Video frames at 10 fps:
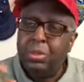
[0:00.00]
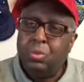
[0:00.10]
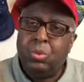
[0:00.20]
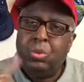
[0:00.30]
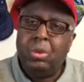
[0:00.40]

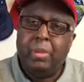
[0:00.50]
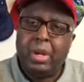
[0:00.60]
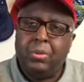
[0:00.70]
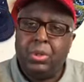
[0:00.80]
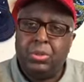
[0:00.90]
We'll come
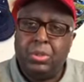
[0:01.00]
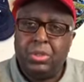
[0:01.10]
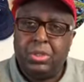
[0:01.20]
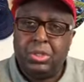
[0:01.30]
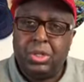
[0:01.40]
back with a drink
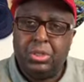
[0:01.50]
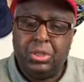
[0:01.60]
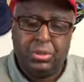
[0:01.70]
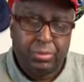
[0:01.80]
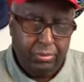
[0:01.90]

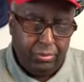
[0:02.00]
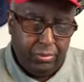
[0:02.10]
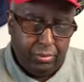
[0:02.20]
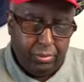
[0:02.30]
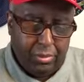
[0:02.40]
suggestion.
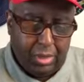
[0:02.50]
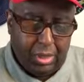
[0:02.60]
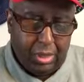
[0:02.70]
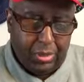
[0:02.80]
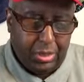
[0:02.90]

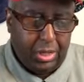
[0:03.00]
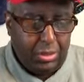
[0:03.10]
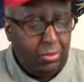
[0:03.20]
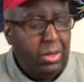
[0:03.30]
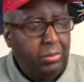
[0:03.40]
I think I know
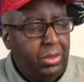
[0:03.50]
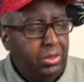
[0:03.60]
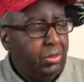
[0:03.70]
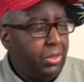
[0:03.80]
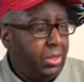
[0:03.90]
what I'm gonna do
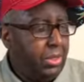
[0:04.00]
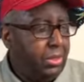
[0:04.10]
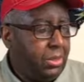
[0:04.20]
with this.